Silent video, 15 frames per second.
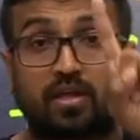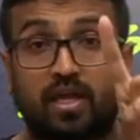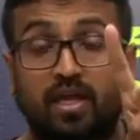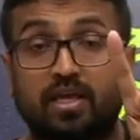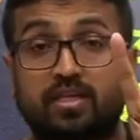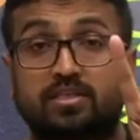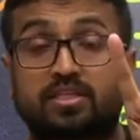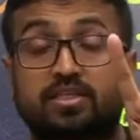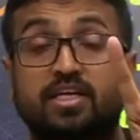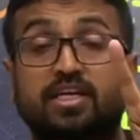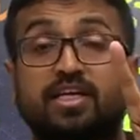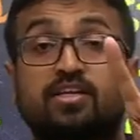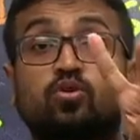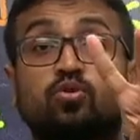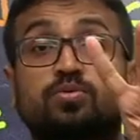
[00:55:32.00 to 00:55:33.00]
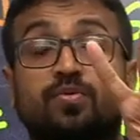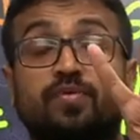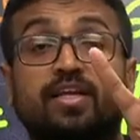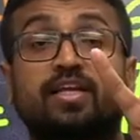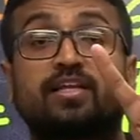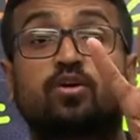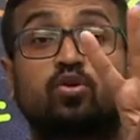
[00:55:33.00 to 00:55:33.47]
A 16 cube,
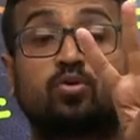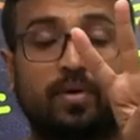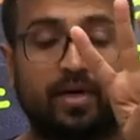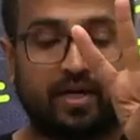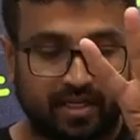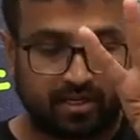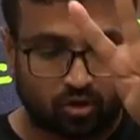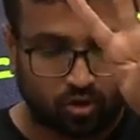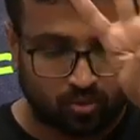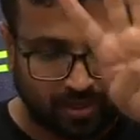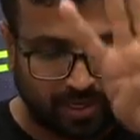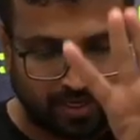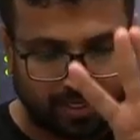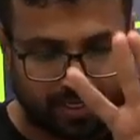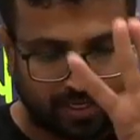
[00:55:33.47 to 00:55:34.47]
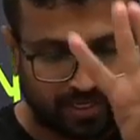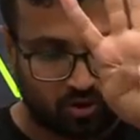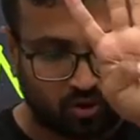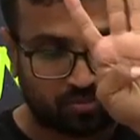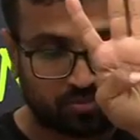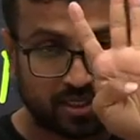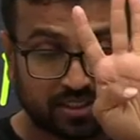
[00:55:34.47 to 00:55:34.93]
17 cube, 18 cube, 19
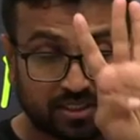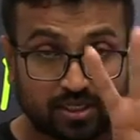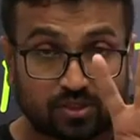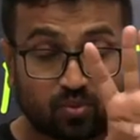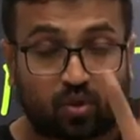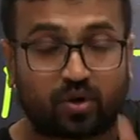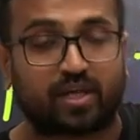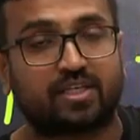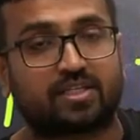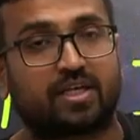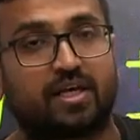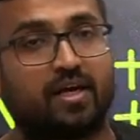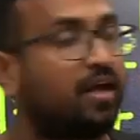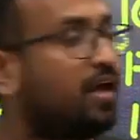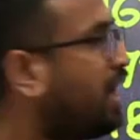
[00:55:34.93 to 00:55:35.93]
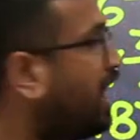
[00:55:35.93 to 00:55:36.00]
cube. This is what I said.